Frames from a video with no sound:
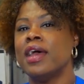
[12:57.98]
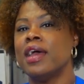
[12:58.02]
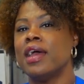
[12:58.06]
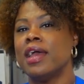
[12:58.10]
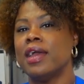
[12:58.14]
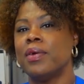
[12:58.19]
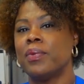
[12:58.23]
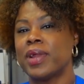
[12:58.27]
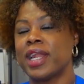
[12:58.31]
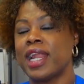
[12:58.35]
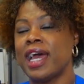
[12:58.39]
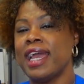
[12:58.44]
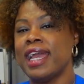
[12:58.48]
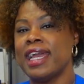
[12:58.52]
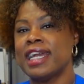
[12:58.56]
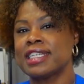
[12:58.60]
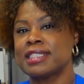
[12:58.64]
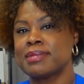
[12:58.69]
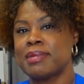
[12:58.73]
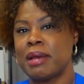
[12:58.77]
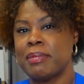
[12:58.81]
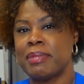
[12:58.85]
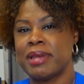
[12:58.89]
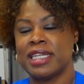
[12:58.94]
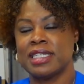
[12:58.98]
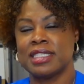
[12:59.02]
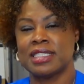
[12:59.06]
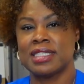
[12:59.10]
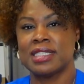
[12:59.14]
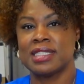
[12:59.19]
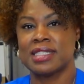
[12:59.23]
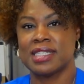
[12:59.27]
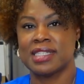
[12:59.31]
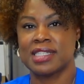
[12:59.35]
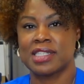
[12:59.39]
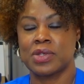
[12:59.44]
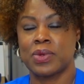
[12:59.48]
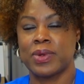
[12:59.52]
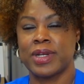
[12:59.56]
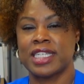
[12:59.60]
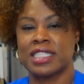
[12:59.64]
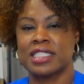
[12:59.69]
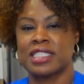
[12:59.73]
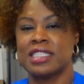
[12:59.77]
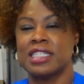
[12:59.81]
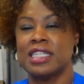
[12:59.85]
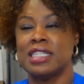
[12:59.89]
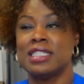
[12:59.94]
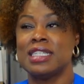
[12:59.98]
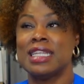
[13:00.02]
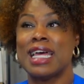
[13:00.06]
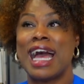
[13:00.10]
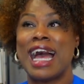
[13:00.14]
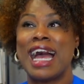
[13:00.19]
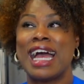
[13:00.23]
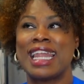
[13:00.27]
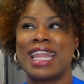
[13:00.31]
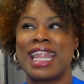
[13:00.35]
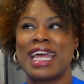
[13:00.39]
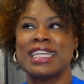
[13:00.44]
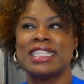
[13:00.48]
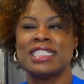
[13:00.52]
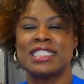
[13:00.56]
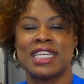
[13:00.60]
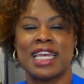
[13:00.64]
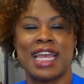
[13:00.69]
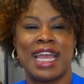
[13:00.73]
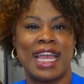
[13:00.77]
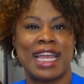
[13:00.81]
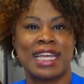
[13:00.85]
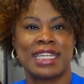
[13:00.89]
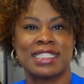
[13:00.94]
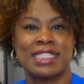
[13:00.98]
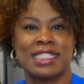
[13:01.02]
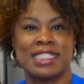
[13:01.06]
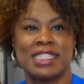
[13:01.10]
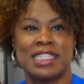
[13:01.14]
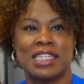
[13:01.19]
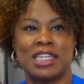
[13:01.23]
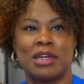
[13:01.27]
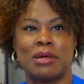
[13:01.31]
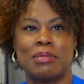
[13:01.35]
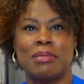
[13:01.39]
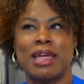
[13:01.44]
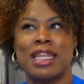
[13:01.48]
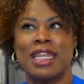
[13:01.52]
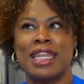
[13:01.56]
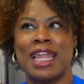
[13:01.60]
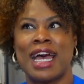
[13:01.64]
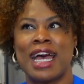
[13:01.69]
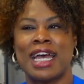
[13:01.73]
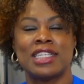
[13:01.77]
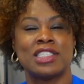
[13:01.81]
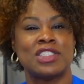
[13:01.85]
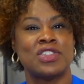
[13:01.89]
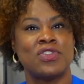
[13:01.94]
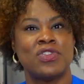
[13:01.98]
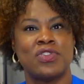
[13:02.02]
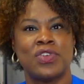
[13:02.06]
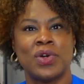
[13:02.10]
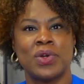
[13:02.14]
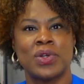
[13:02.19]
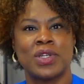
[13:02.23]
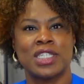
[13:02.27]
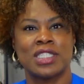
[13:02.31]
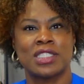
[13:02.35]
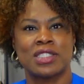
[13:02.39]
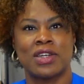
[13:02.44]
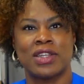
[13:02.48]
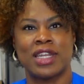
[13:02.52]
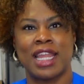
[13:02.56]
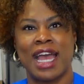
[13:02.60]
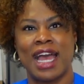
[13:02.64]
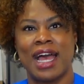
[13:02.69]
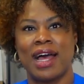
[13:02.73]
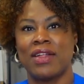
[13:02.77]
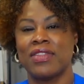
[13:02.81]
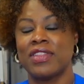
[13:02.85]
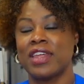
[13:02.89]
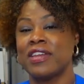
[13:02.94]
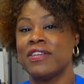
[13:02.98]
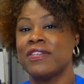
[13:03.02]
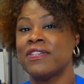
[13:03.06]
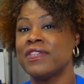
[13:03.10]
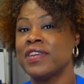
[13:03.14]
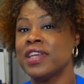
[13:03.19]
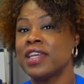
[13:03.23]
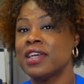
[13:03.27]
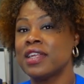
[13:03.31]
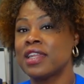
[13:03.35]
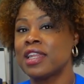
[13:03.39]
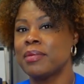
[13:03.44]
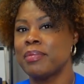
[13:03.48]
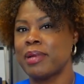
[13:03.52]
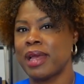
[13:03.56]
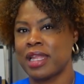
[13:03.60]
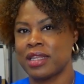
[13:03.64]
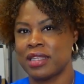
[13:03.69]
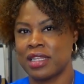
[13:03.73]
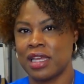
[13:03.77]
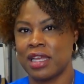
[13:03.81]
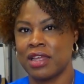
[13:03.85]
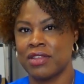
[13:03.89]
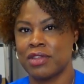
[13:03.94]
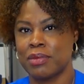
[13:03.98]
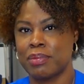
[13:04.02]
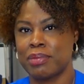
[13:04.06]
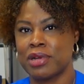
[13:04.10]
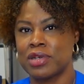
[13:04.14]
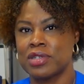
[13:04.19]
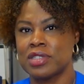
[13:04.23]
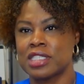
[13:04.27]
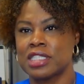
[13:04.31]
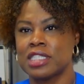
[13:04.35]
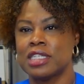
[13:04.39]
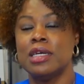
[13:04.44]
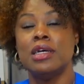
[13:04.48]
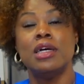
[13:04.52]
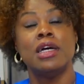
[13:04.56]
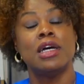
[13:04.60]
And when I ask my patients this question, I like to ask them and not to focus on how they feel about the other person,